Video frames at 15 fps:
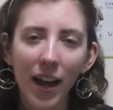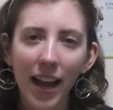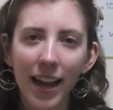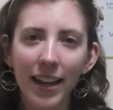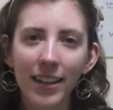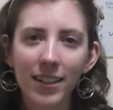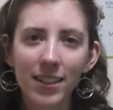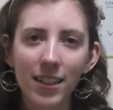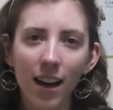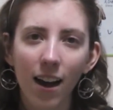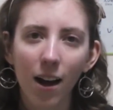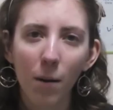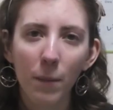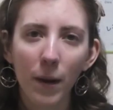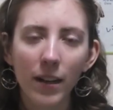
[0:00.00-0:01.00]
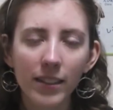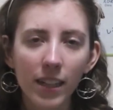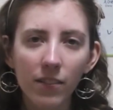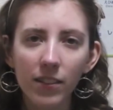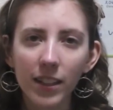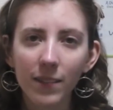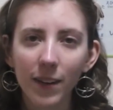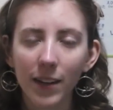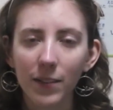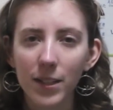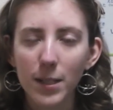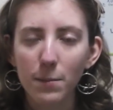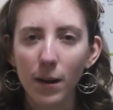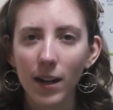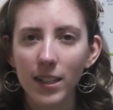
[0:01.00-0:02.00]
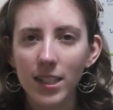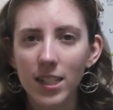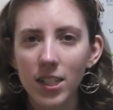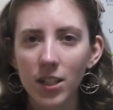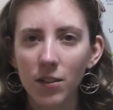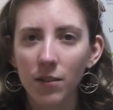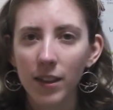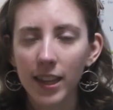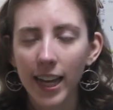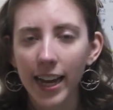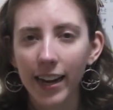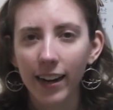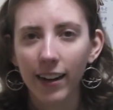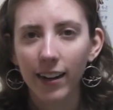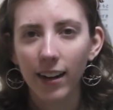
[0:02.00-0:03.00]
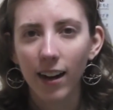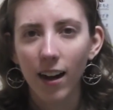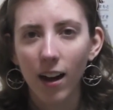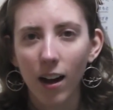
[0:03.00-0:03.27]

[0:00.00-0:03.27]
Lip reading: and I'll definitely write a response to you there.